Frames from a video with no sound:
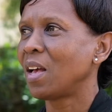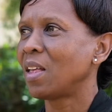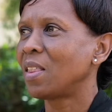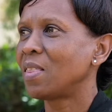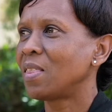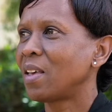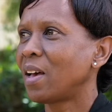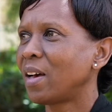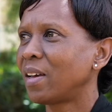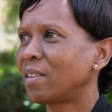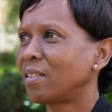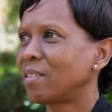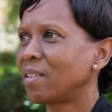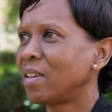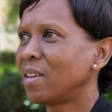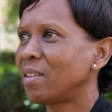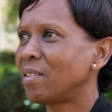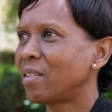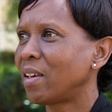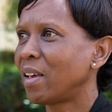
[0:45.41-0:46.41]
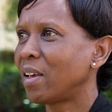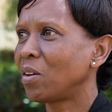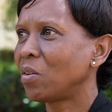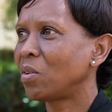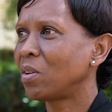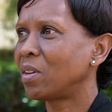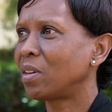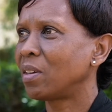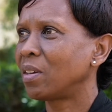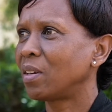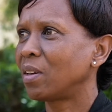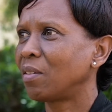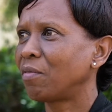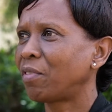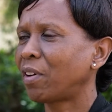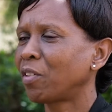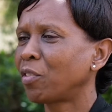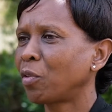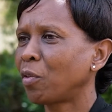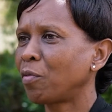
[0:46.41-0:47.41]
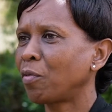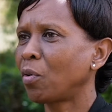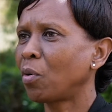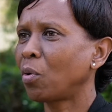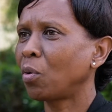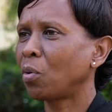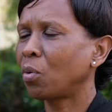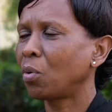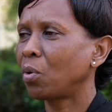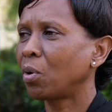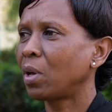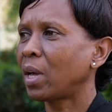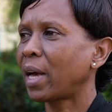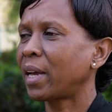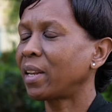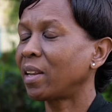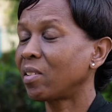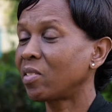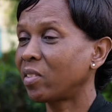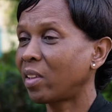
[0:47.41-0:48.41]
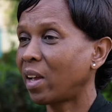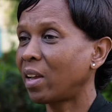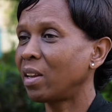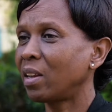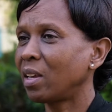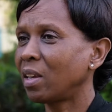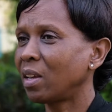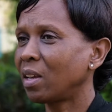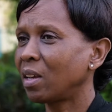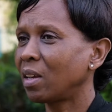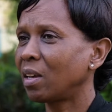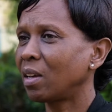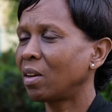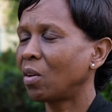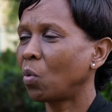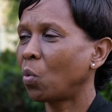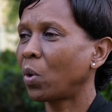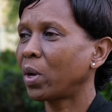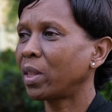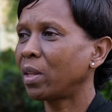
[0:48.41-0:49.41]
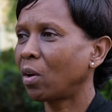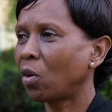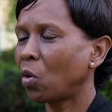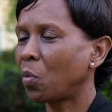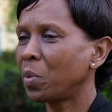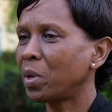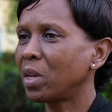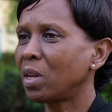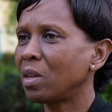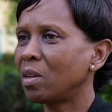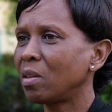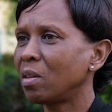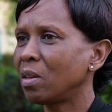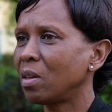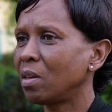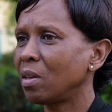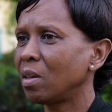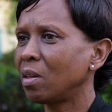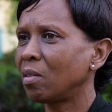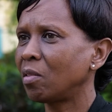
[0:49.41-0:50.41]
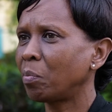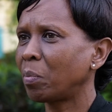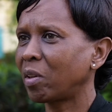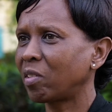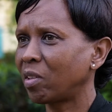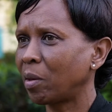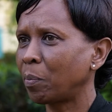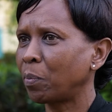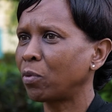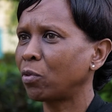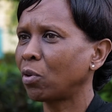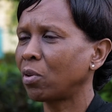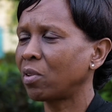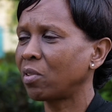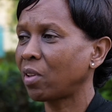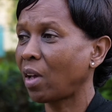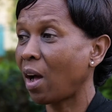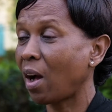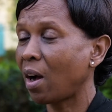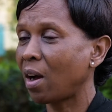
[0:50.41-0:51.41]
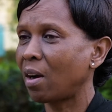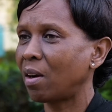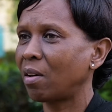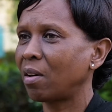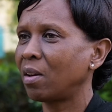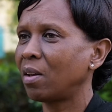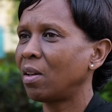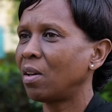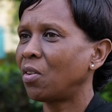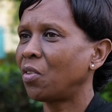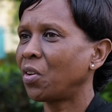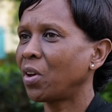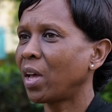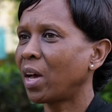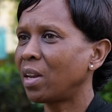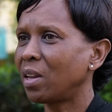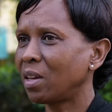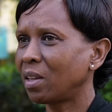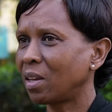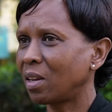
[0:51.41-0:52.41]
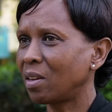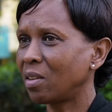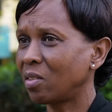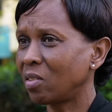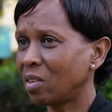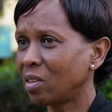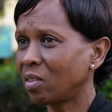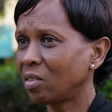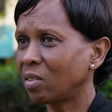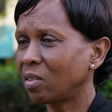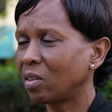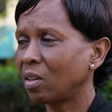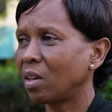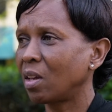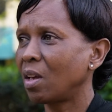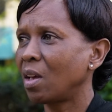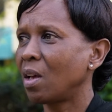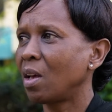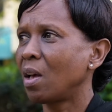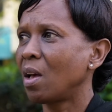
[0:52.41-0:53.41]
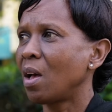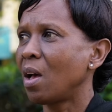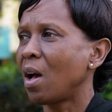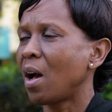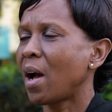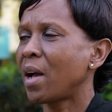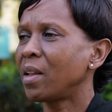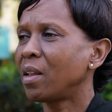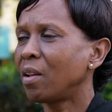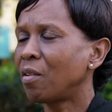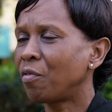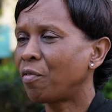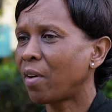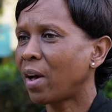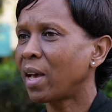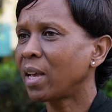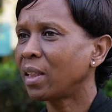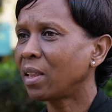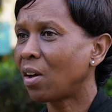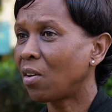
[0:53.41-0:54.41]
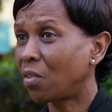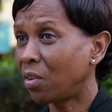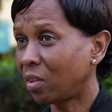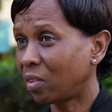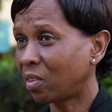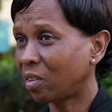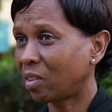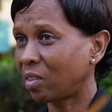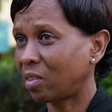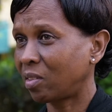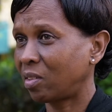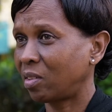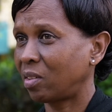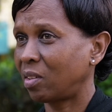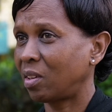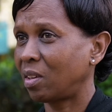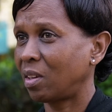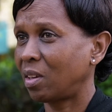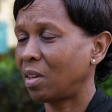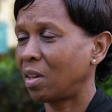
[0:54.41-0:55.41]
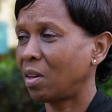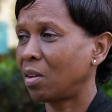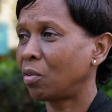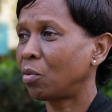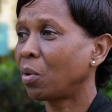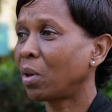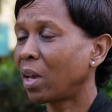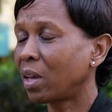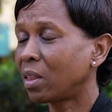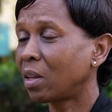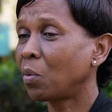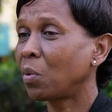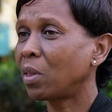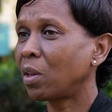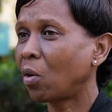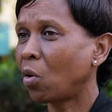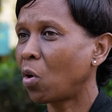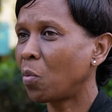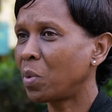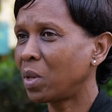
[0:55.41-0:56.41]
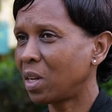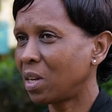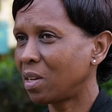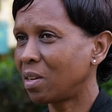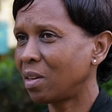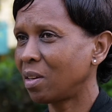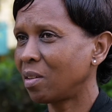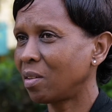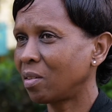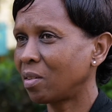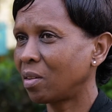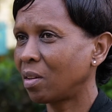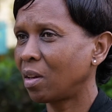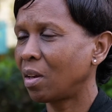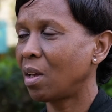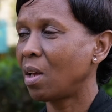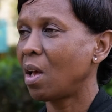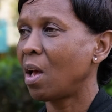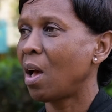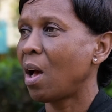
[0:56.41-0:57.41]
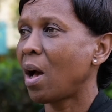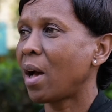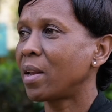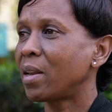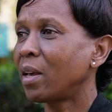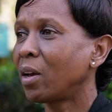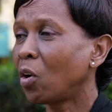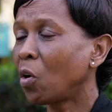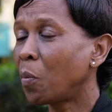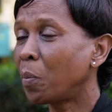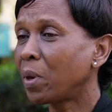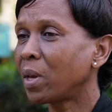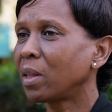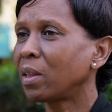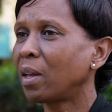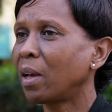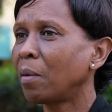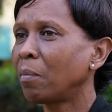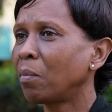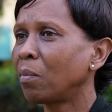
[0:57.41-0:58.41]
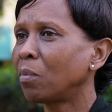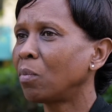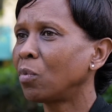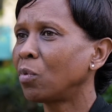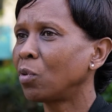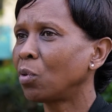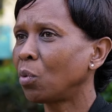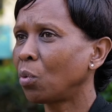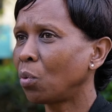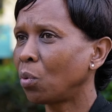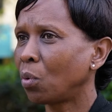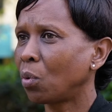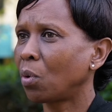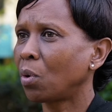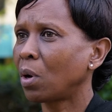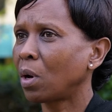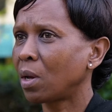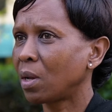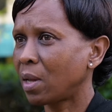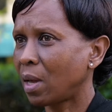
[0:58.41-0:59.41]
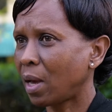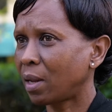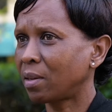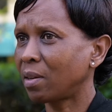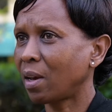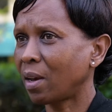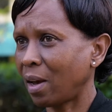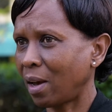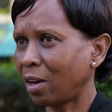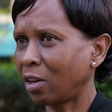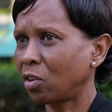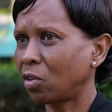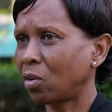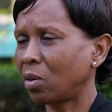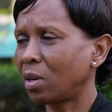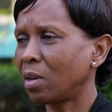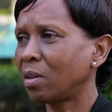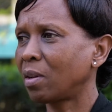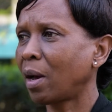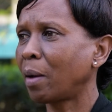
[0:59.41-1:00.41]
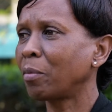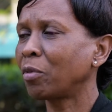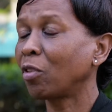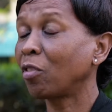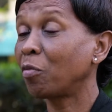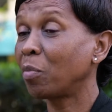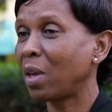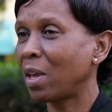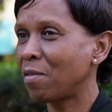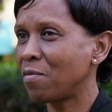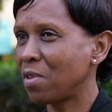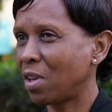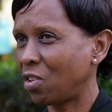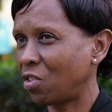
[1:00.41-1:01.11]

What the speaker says: That entailed, first of all, understanding what the community's perceptions are regarding the disease, identifying the risks together with the communities, and helping them to take action in terms of behavior